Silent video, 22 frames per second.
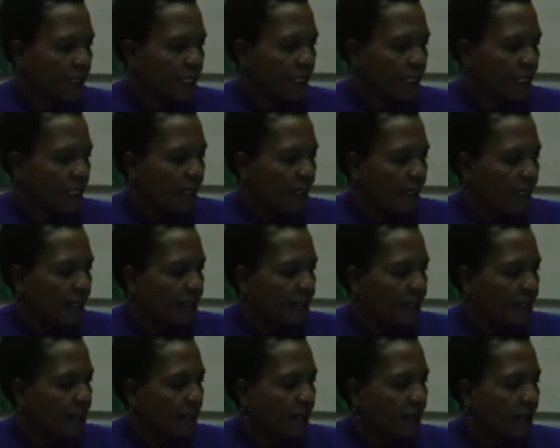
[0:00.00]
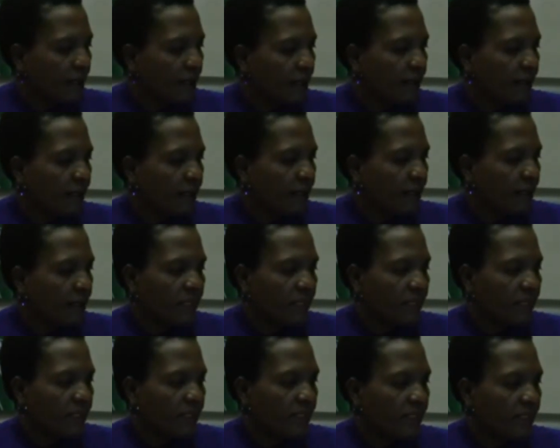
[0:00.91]
And are there
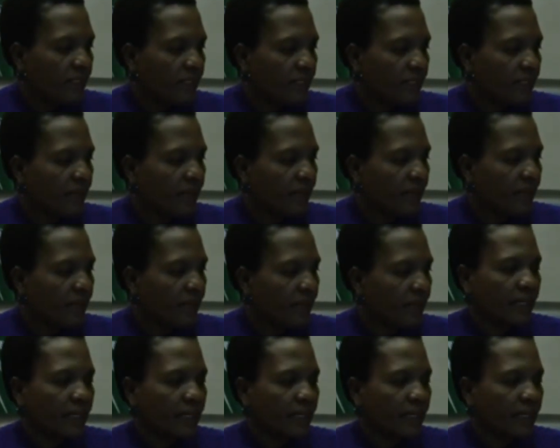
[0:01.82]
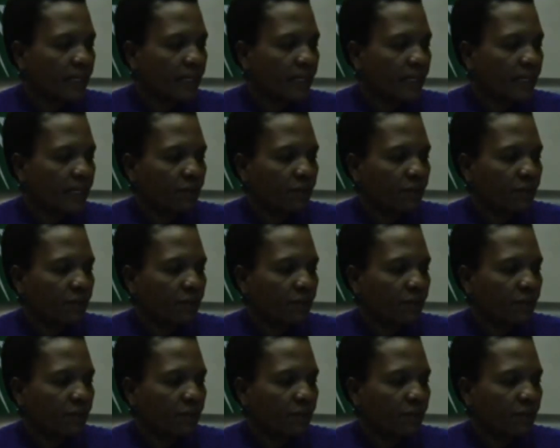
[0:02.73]
patients currently enrolled